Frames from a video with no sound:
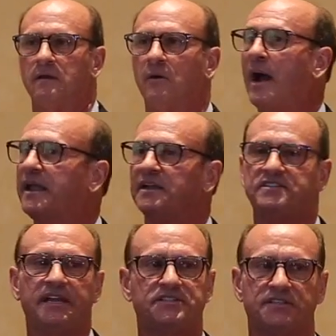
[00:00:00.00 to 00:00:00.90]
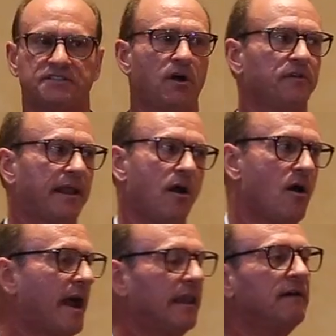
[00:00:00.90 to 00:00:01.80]
Now, I could teach this all day
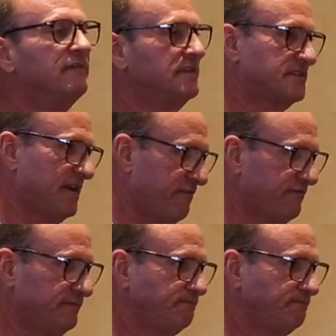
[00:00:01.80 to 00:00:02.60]
long. I love this stuff.